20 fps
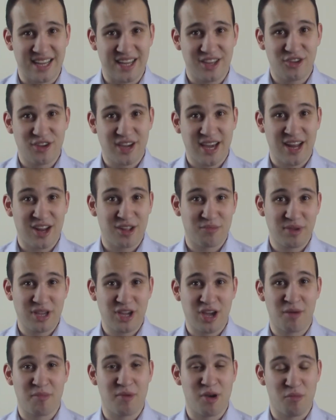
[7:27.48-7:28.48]
you cannot
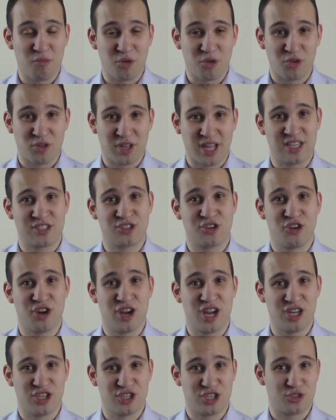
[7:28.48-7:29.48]
become a monotasker
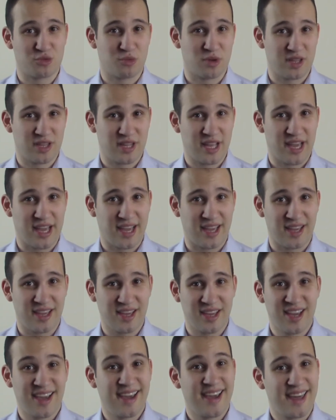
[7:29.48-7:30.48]
in just one day.
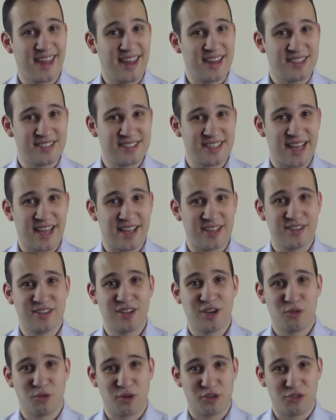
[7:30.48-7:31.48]
Instead,
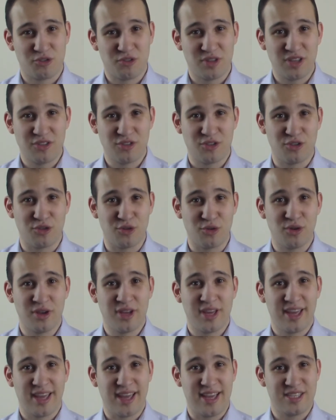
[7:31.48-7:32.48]
what you need to do
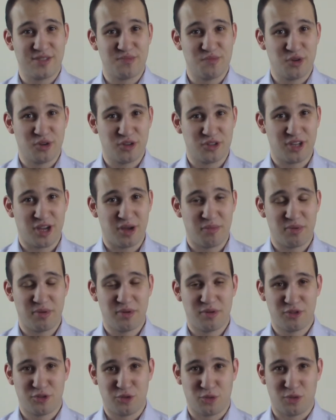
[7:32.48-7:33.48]
is build up
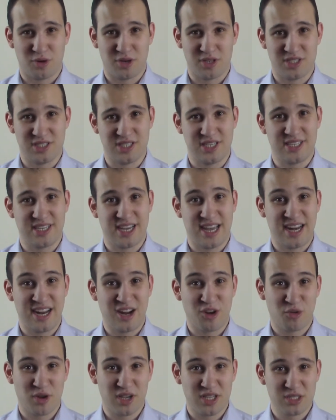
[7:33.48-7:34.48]
towards it and
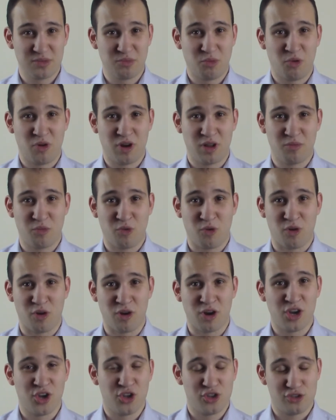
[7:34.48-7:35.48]
increase more and more
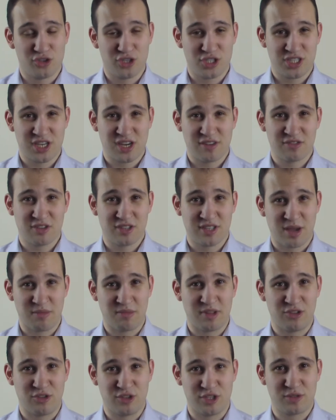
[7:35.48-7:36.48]
the share of the time
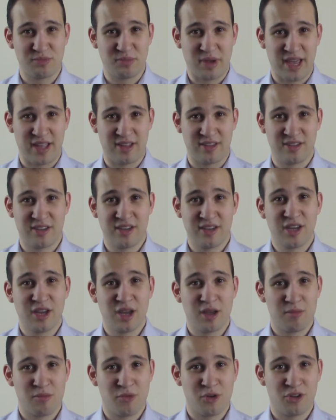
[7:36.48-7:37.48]
that you spend
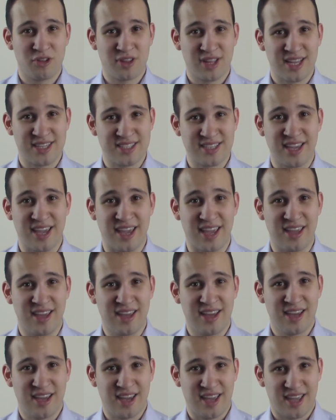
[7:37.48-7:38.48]
monotasking
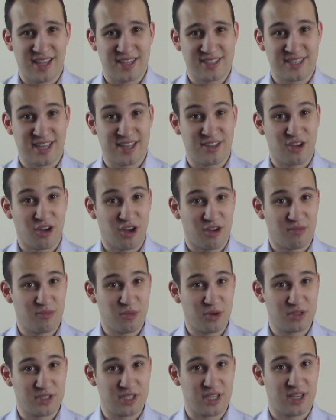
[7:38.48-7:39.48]
instead of
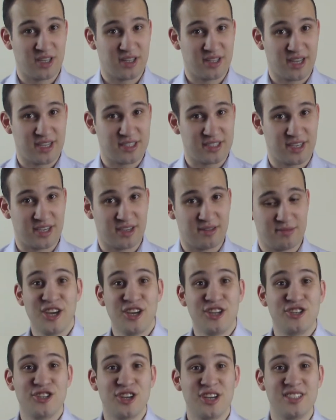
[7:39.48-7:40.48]
multitasking.
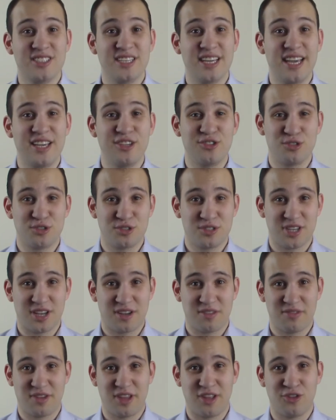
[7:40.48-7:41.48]
Just ease
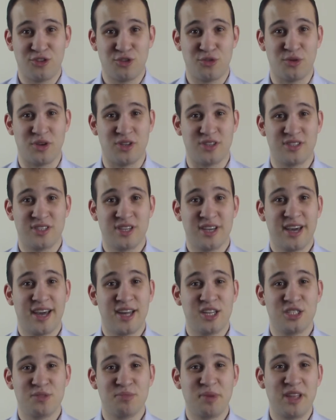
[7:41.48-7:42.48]
yourself into it
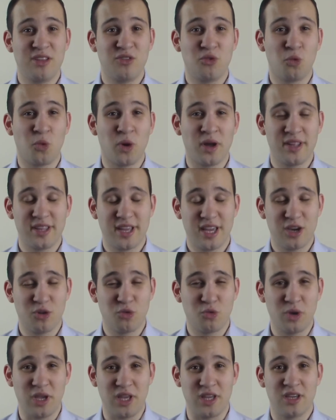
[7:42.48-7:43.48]
and spend one day a
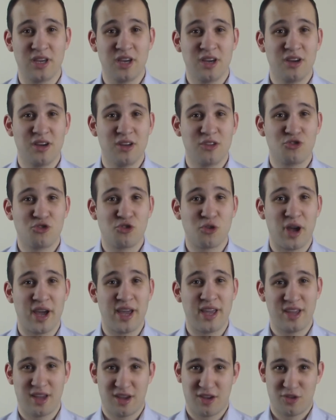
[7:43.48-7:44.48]
week
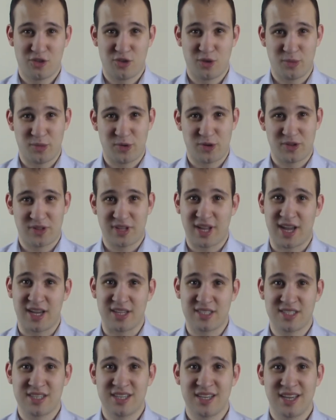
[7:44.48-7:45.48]
trying to monotask.